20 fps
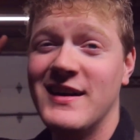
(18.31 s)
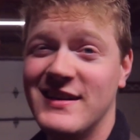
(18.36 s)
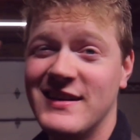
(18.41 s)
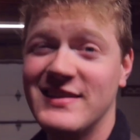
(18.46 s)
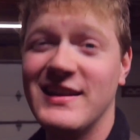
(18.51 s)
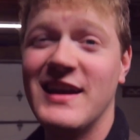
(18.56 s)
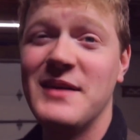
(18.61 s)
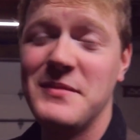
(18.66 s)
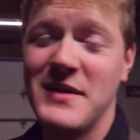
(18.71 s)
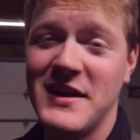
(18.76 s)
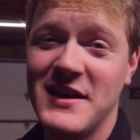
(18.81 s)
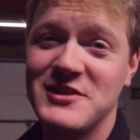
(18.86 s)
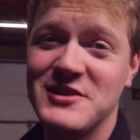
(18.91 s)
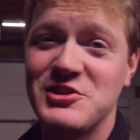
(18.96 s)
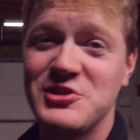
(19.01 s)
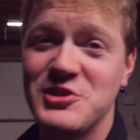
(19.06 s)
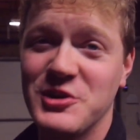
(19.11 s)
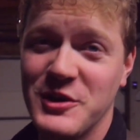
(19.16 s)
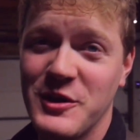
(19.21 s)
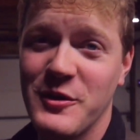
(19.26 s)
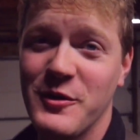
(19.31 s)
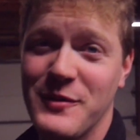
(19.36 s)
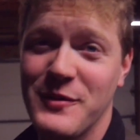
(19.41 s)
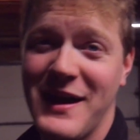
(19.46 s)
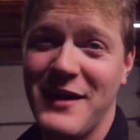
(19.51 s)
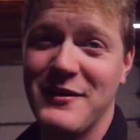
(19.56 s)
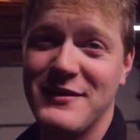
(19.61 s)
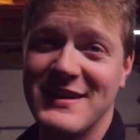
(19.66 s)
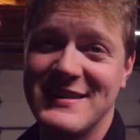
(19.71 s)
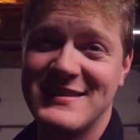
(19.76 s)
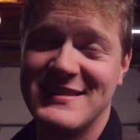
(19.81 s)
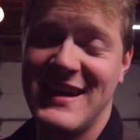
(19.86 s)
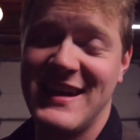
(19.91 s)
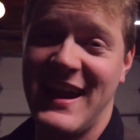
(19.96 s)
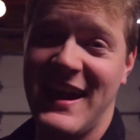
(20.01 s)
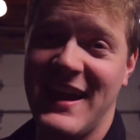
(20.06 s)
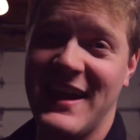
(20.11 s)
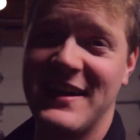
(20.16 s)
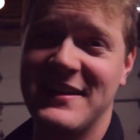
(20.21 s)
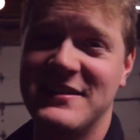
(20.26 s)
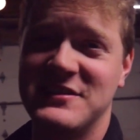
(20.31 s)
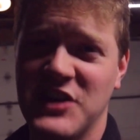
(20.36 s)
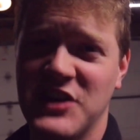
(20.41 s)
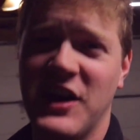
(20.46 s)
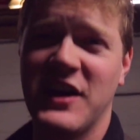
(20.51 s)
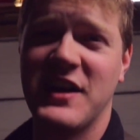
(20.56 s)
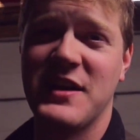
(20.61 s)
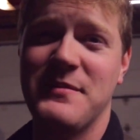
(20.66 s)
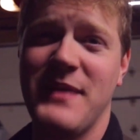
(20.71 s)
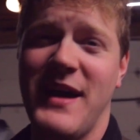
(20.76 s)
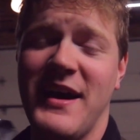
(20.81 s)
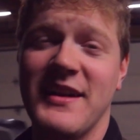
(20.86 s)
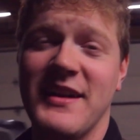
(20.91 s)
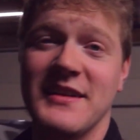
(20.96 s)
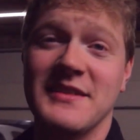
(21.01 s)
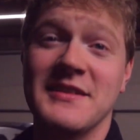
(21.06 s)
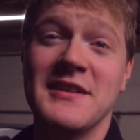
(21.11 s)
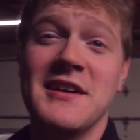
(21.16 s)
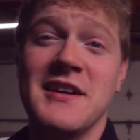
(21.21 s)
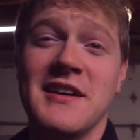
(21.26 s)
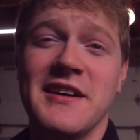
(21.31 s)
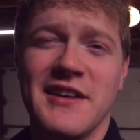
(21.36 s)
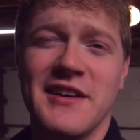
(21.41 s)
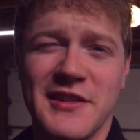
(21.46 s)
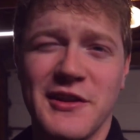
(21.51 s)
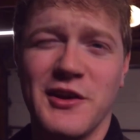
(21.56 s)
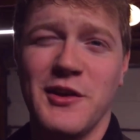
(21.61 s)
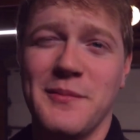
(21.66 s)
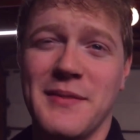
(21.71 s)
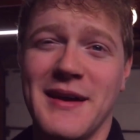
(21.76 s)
Let me show you around it and talk about it a little